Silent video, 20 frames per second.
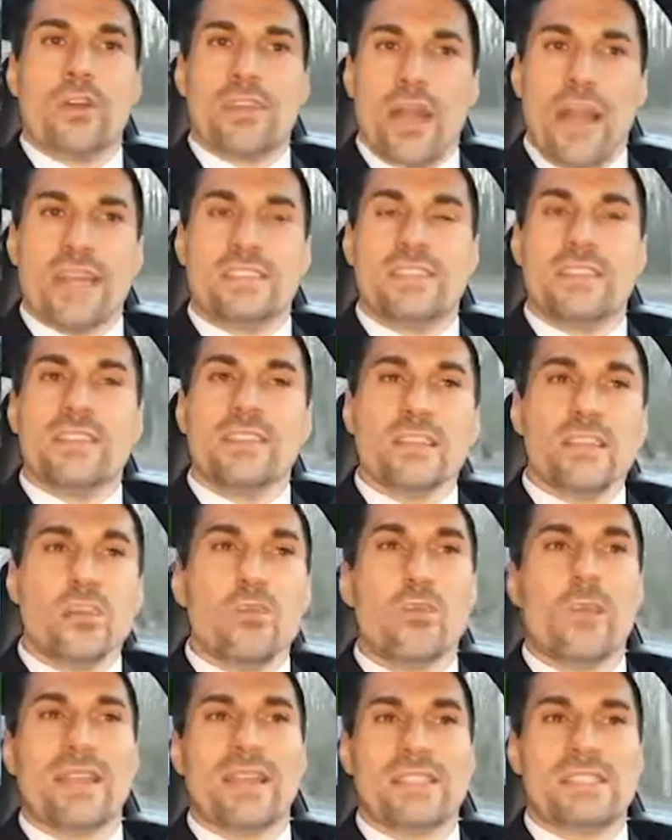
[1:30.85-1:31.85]
Ideally, you
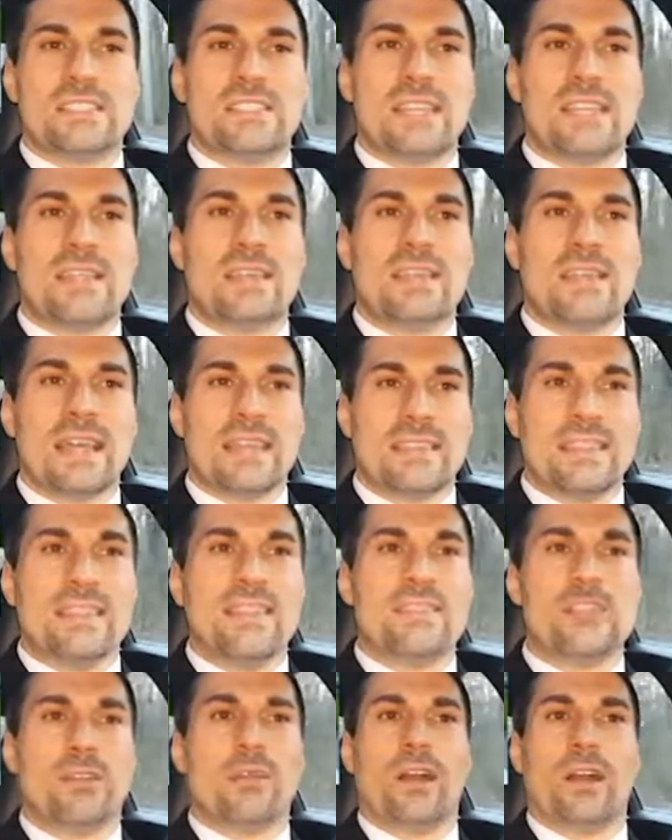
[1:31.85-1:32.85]
want to see that
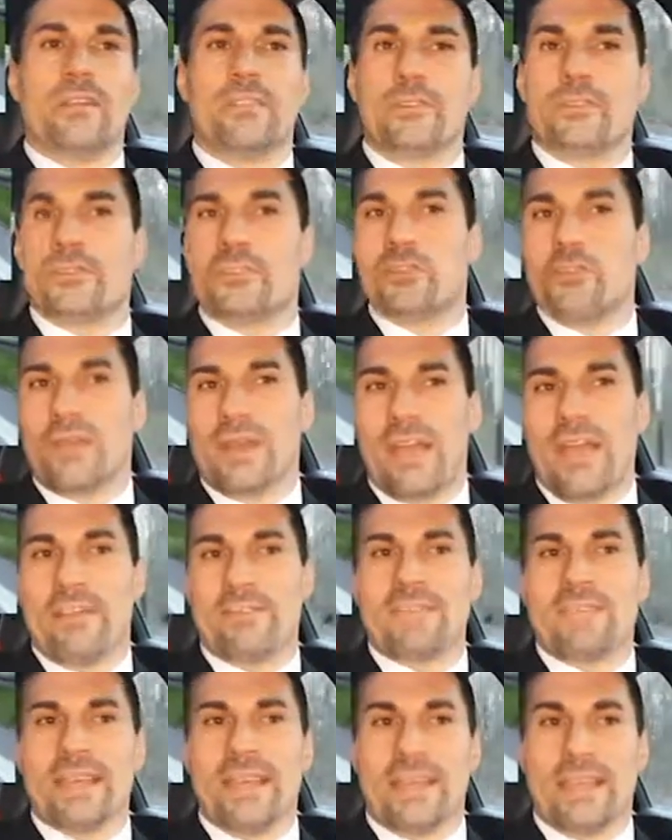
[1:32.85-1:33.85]
these are under 2.5
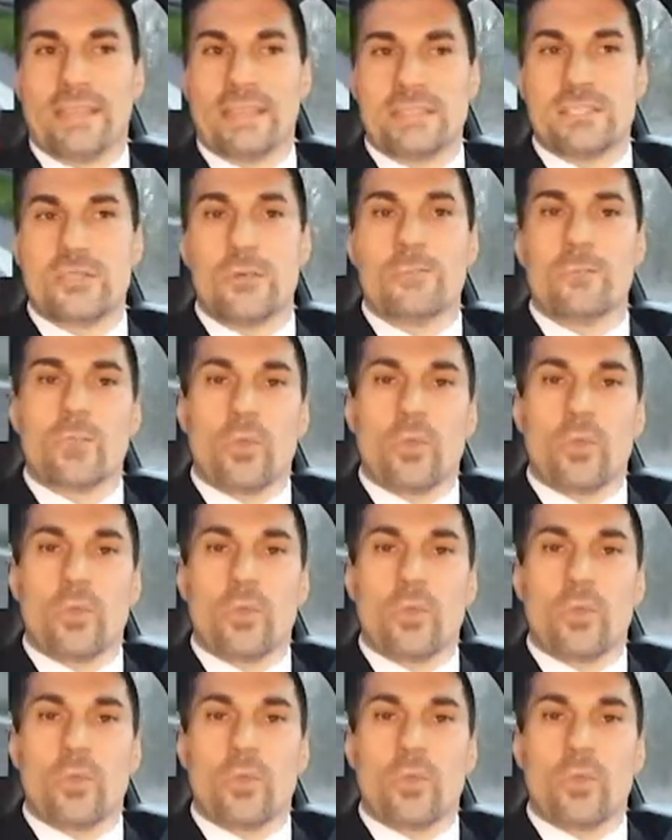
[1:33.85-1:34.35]
seconds,